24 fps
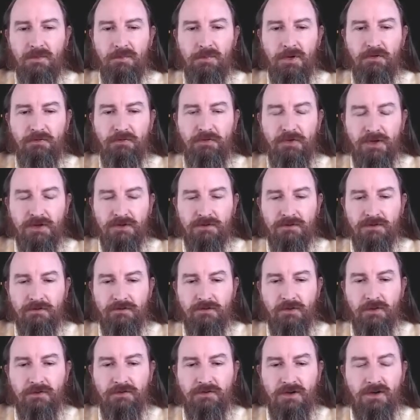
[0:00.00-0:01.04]
Perfect.
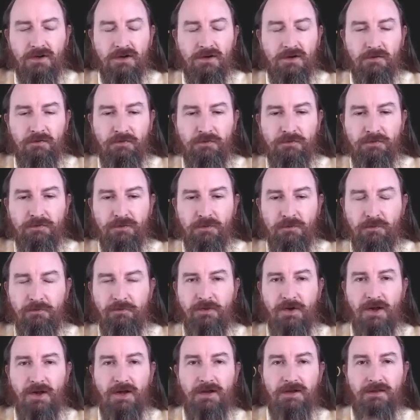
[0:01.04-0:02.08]
So it's going to
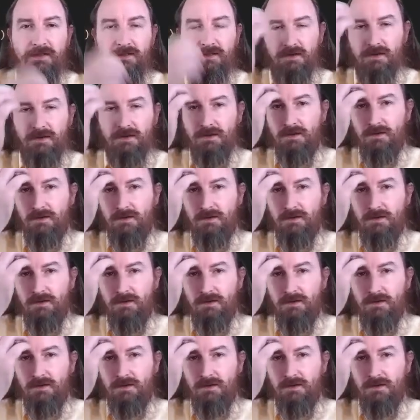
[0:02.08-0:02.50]
find